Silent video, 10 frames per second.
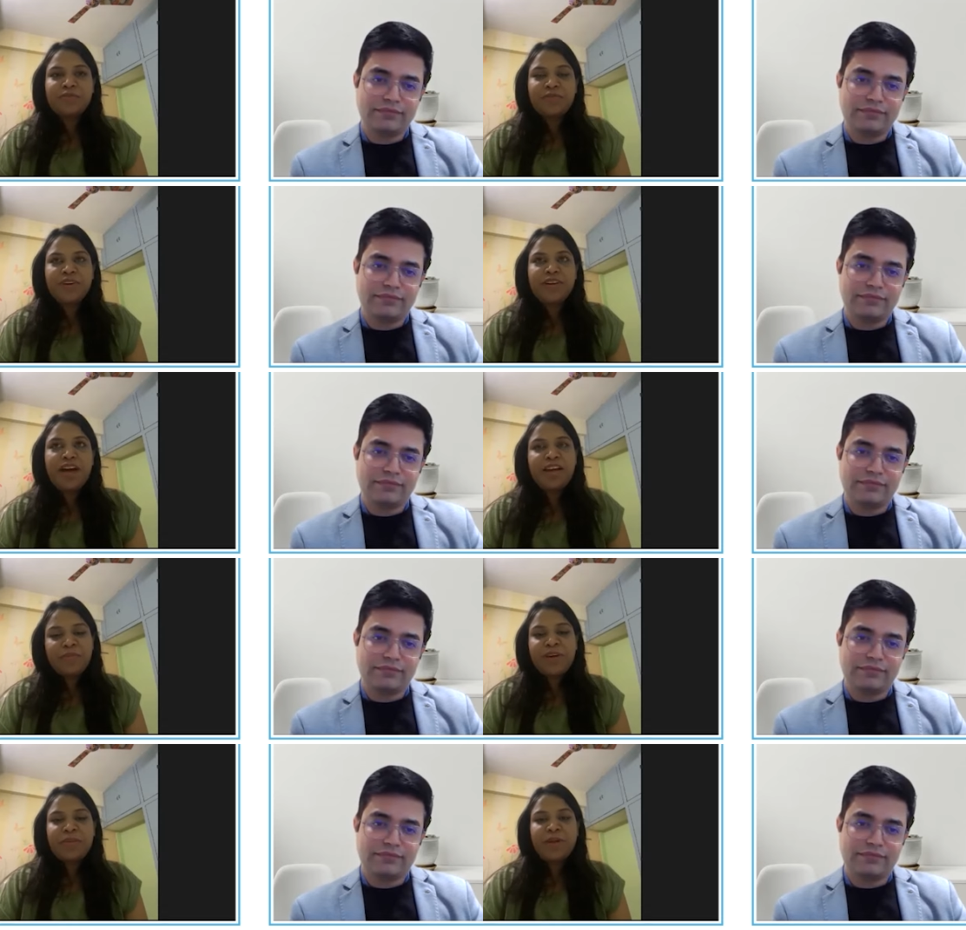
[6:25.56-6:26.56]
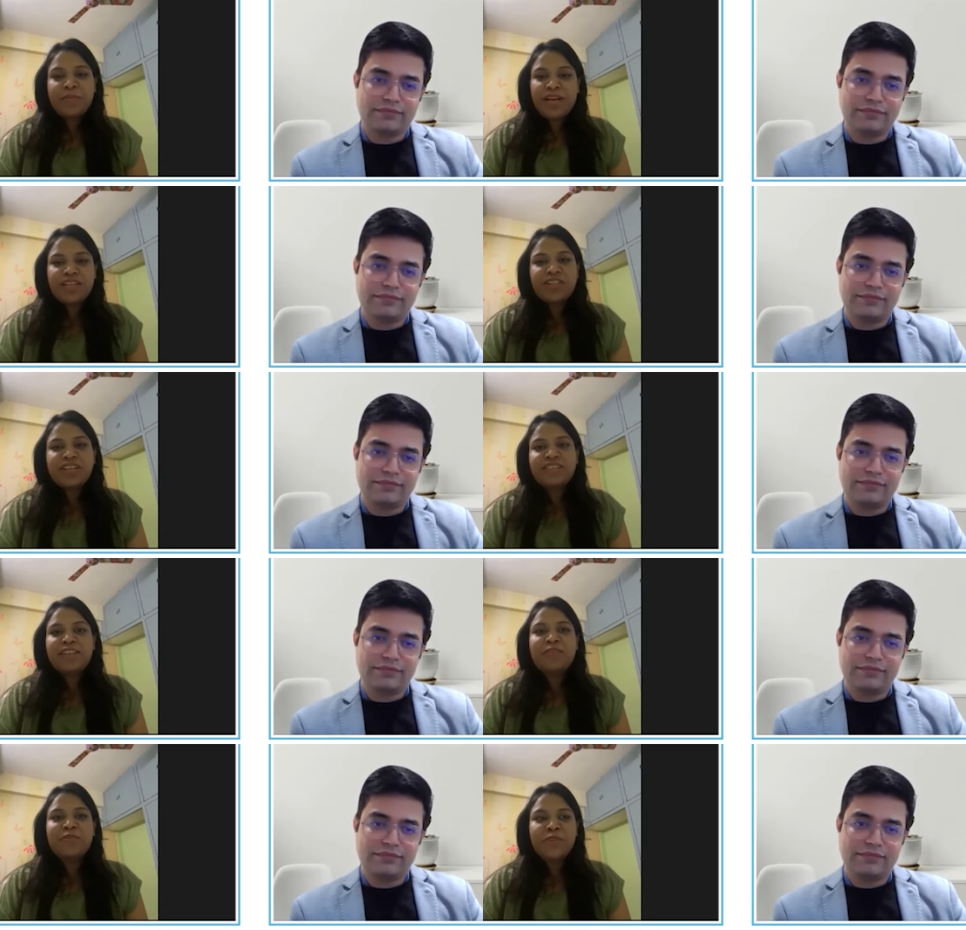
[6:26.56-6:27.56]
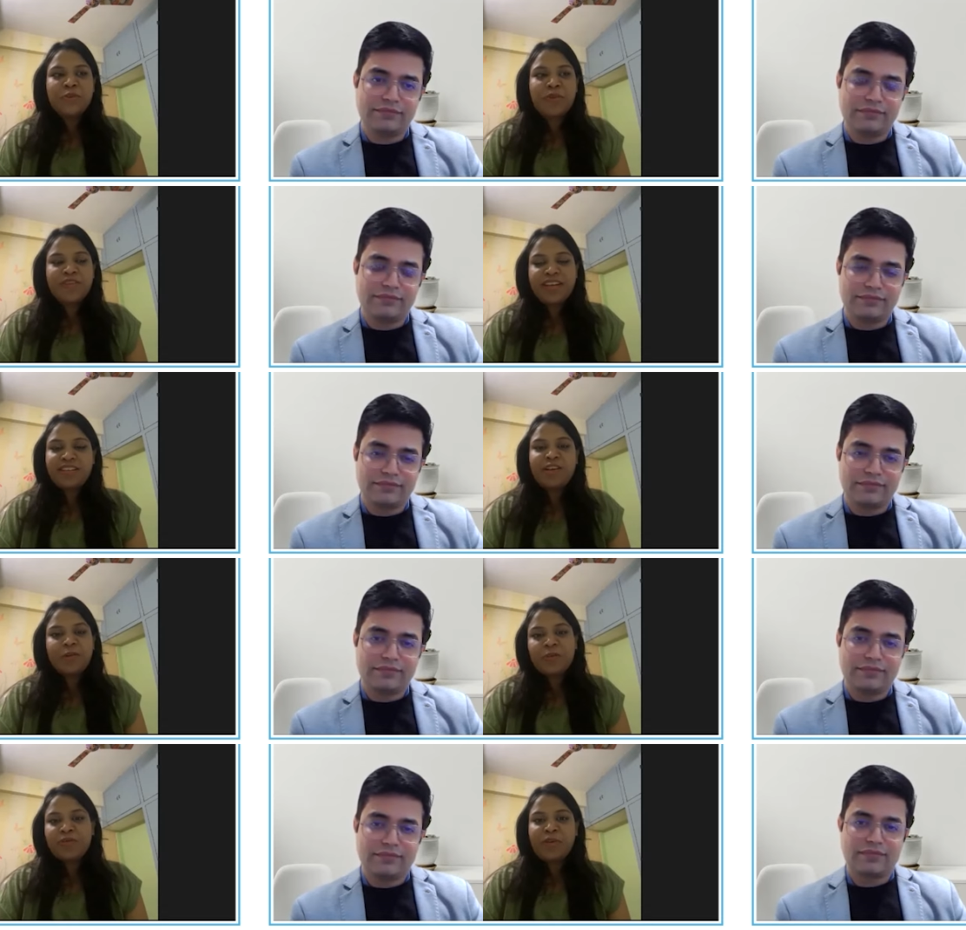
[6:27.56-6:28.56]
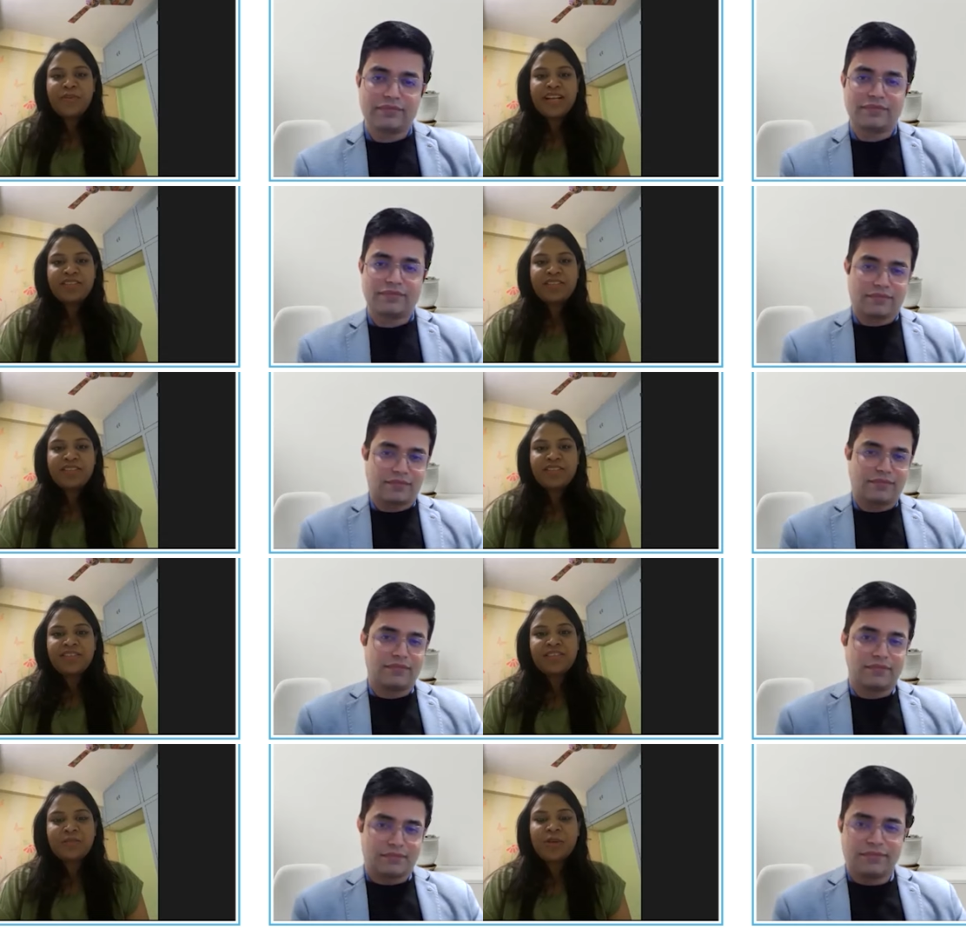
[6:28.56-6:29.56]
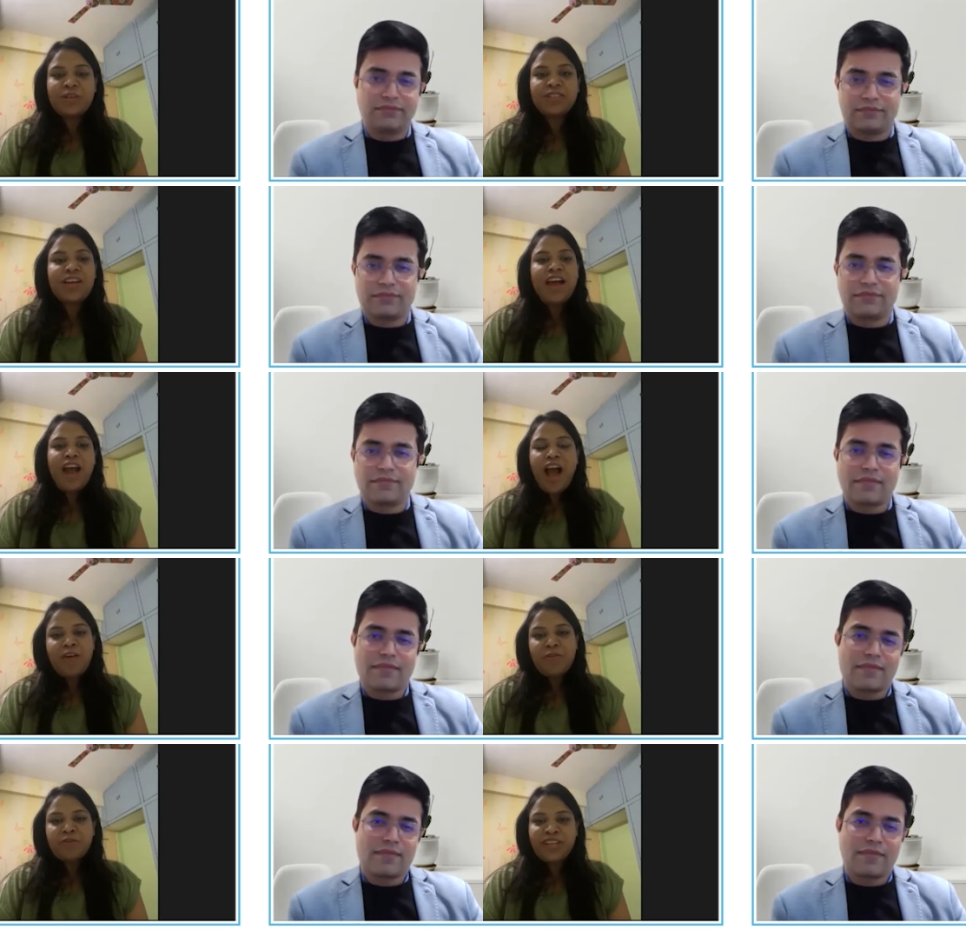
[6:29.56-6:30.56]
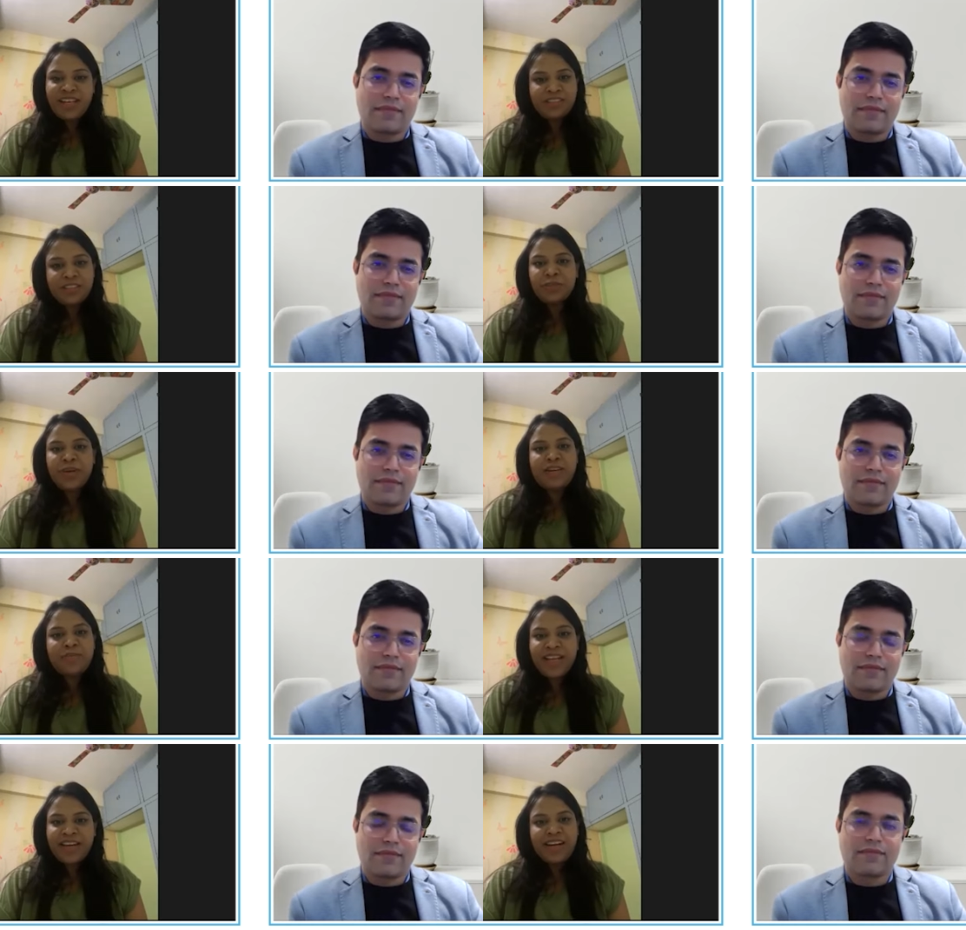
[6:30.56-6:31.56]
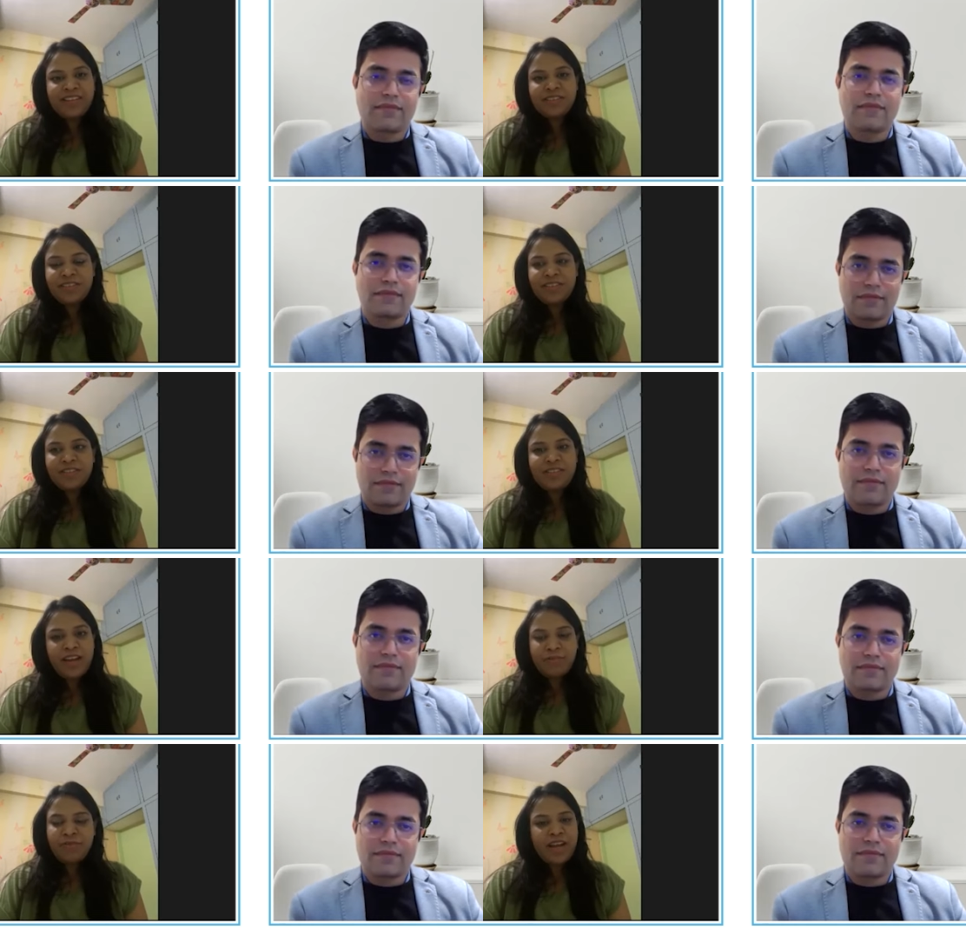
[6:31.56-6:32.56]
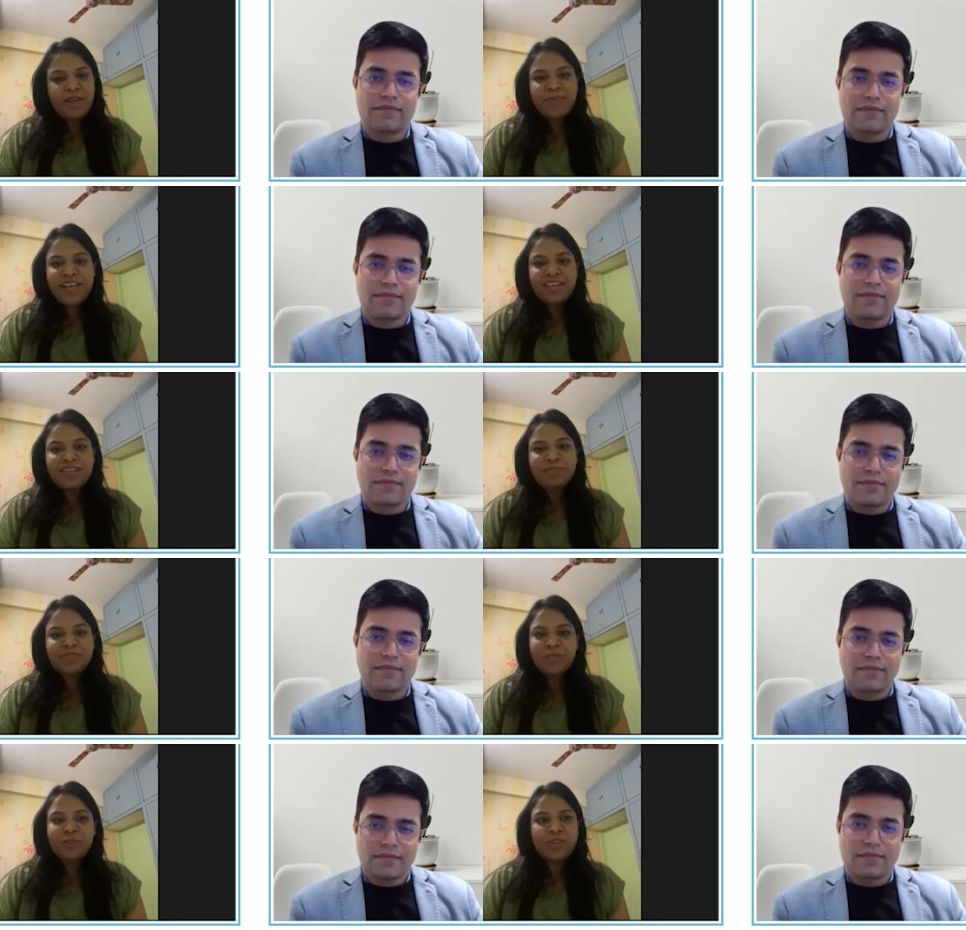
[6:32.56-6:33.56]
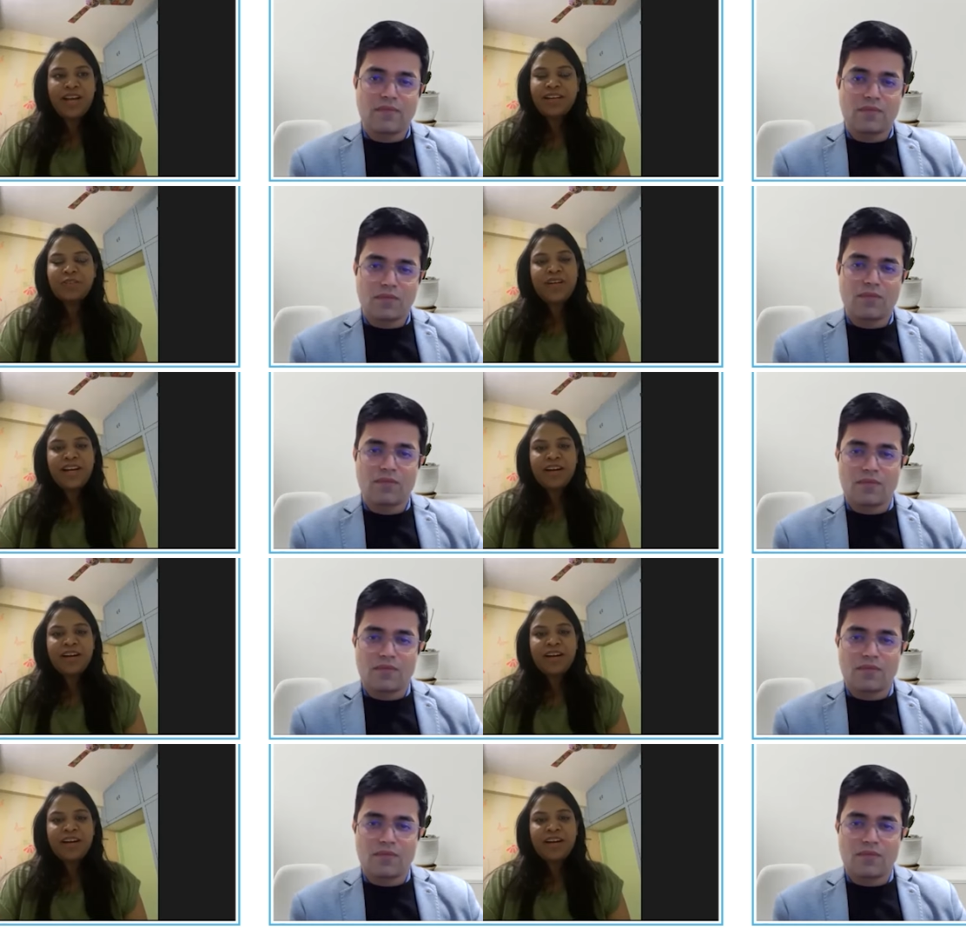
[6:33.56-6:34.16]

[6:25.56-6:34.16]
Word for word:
Speaker 1: for our MD preparation itself, we should be very thorough from Nelson, sir, because half of the race is won by reading for MD exams, sir. So that is one